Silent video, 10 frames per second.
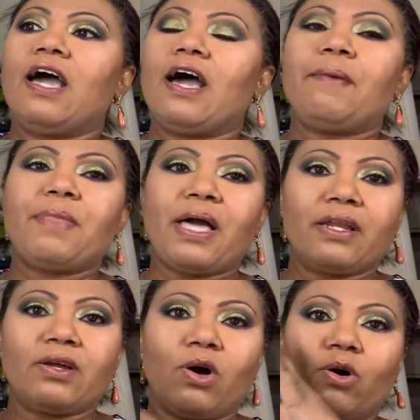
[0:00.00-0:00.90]
I'm not going
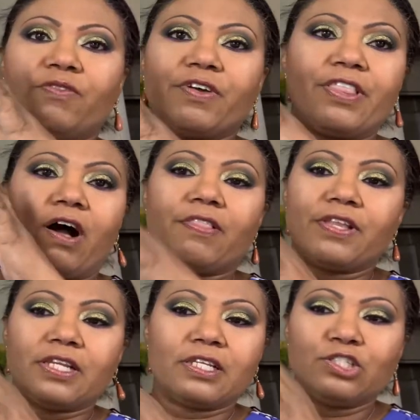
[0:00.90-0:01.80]
to go over the
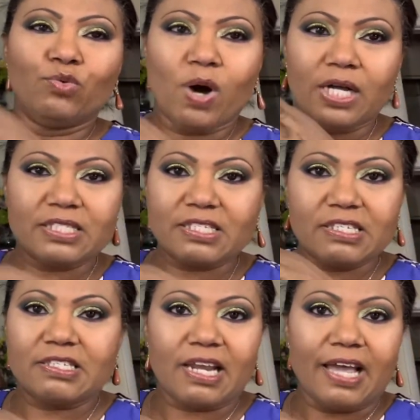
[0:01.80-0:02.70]
other
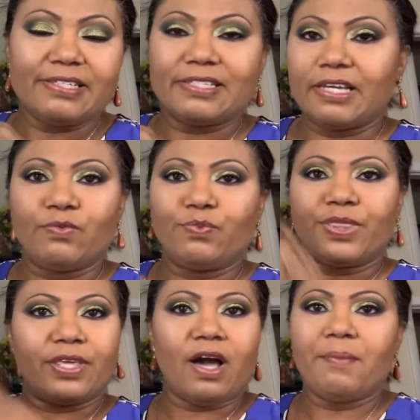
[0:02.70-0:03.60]
nuances that I did with
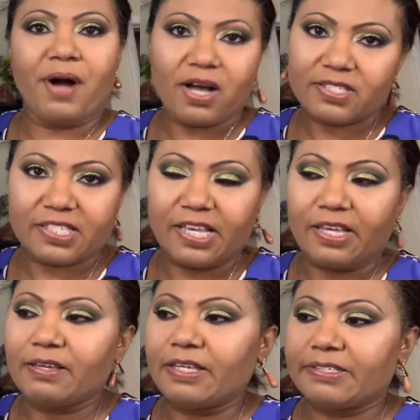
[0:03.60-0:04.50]
the
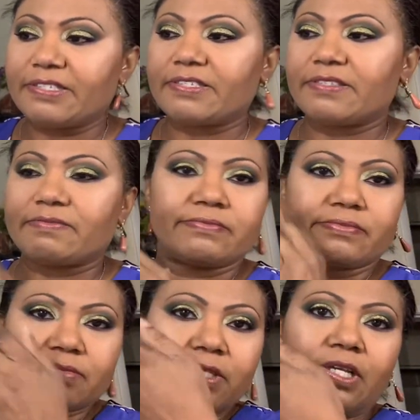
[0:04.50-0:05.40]
unboxing because,
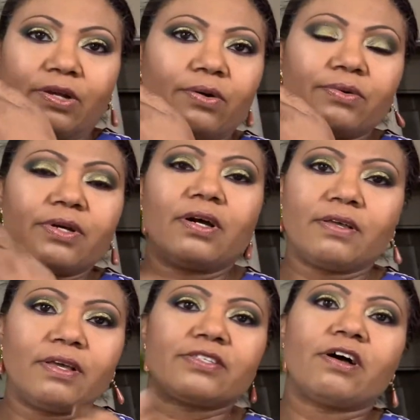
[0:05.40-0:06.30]
you know,
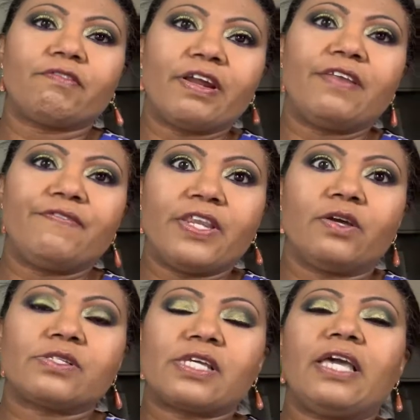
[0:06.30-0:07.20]
it's already
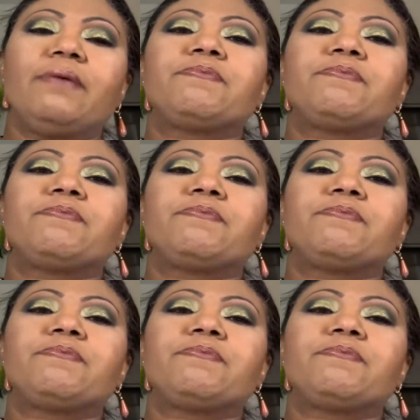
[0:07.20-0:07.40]
videotaped.